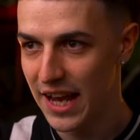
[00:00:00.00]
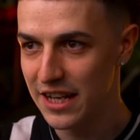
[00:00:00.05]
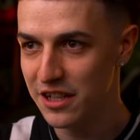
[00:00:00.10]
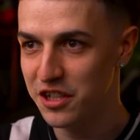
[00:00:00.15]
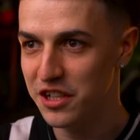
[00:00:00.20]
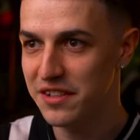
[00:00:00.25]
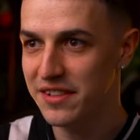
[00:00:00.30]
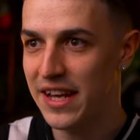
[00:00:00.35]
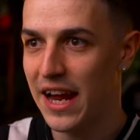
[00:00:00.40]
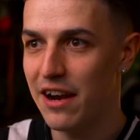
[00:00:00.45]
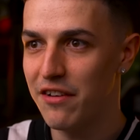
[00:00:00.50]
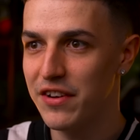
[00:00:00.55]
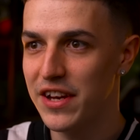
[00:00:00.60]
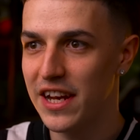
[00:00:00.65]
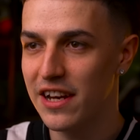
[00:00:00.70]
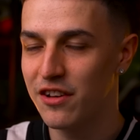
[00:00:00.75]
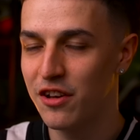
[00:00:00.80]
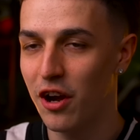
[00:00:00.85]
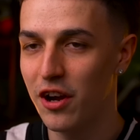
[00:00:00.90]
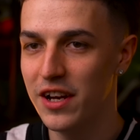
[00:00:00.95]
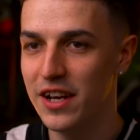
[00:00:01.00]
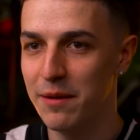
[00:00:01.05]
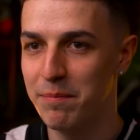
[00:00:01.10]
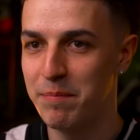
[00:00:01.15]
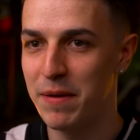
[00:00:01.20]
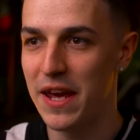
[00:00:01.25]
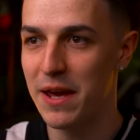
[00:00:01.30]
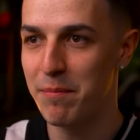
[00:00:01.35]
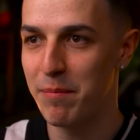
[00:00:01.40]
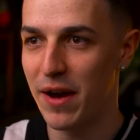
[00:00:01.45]
And she's carrying toilet
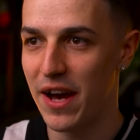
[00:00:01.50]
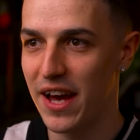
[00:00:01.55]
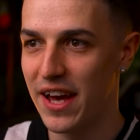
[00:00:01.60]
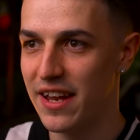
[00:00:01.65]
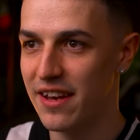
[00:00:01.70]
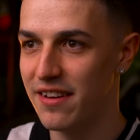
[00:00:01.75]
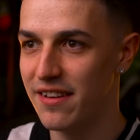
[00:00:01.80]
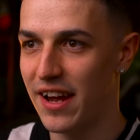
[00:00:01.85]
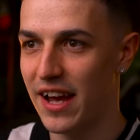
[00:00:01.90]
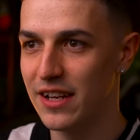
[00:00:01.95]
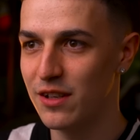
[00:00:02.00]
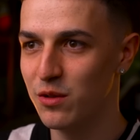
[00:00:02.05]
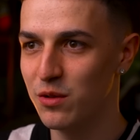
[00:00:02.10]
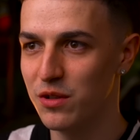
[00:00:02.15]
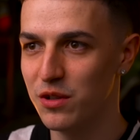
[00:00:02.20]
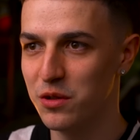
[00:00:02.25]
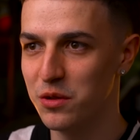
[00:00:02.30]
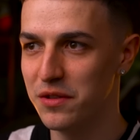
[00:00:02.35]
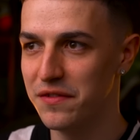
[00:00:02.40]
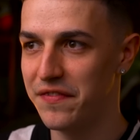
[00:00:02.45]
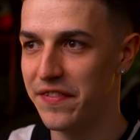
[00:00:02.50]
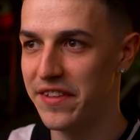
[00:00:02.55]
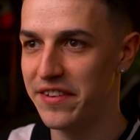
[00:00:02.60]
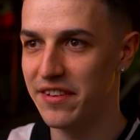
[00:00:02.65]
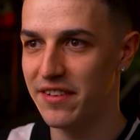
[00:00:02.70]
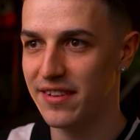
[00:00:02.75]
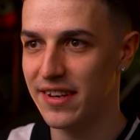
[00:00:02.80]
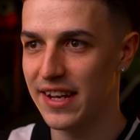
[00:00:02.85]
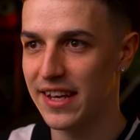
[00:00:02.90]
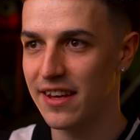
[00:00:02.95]
paper, and I don't know if this
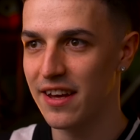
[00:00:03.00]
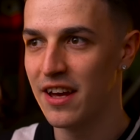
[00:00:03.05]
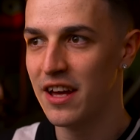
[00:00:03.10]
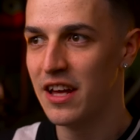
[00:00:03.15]
is like